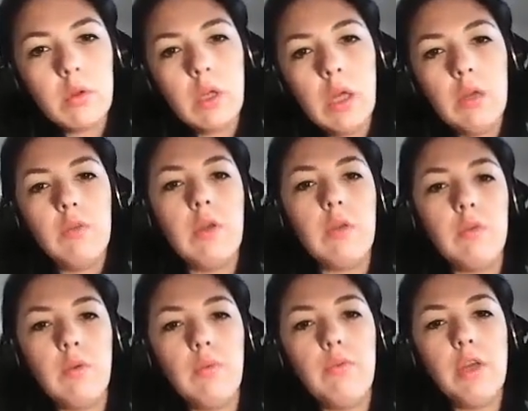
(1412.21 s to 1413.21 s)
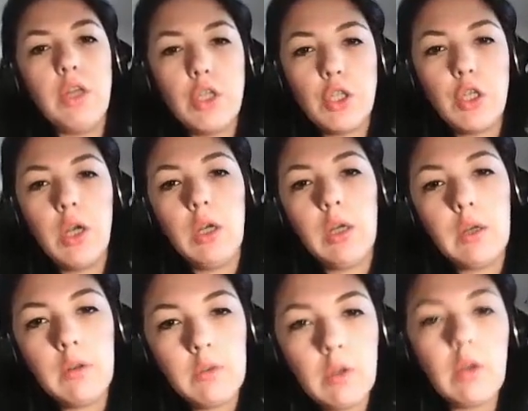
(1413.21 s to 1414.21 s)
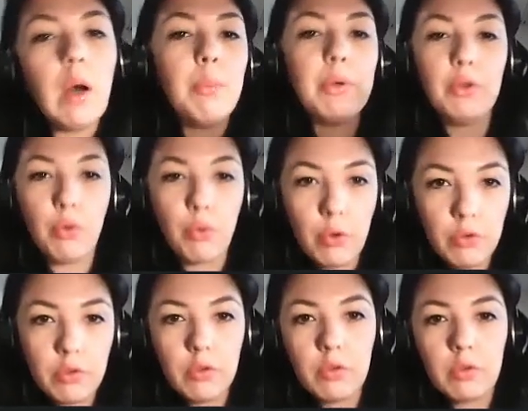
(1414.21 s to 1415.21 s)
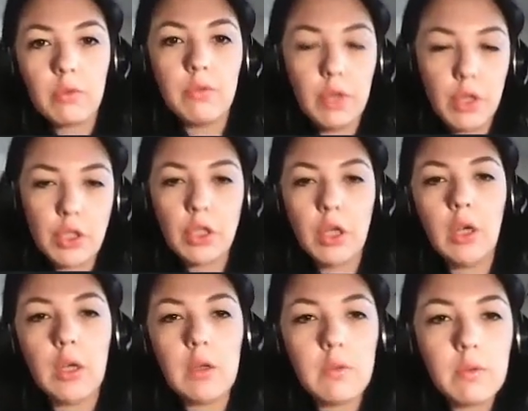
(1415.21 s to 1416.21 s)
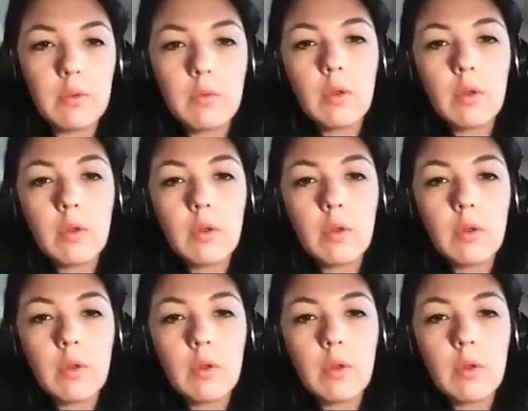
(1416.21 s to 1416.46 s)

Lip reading: and then so fascia, yes, aponeurosis, fascia, yes.